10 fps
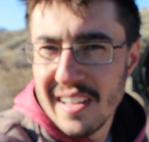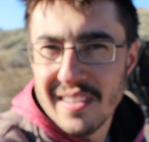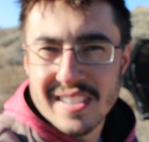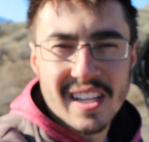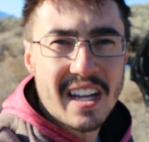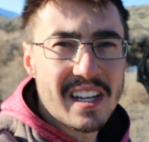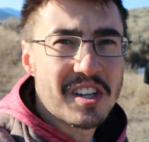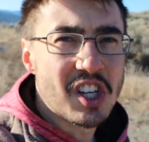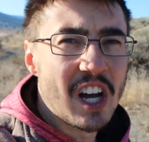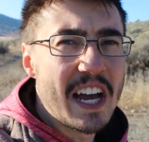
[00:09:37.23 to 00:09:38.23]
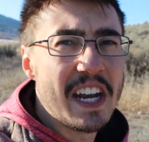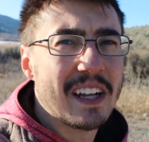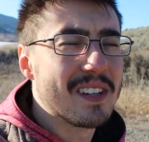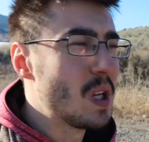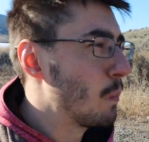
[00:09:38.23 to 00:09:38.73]
The sun is shining
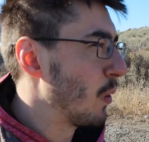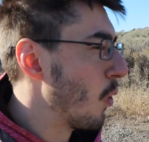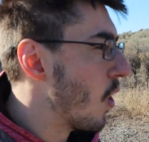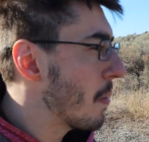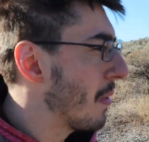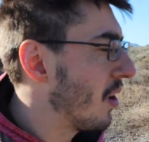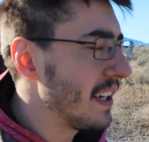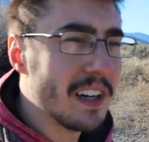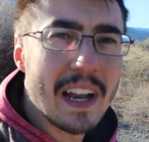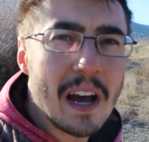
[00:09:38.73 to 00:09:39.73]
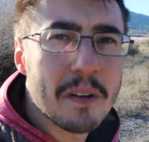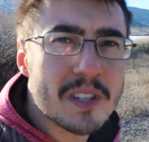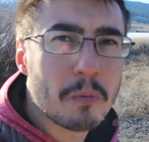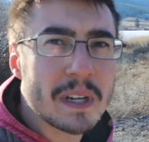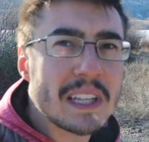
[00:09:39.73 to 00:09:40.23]
and super warm out here now,
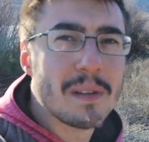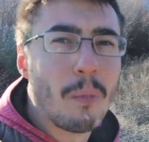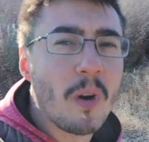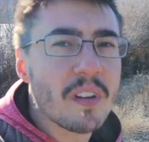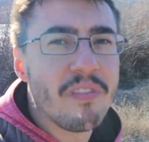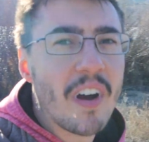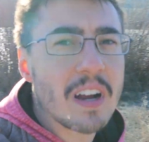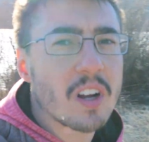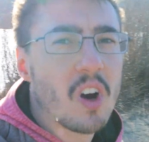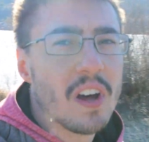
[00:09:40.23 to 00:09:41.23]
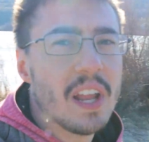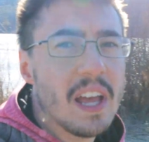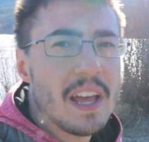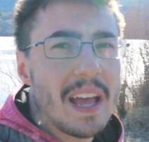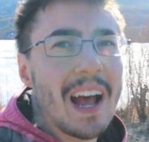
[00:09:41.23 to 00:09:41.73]
so we're gonna get the morning fire going,
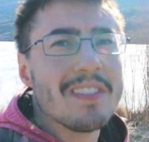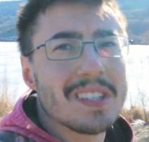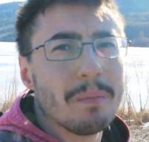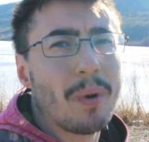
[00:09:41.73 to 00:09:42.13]
have some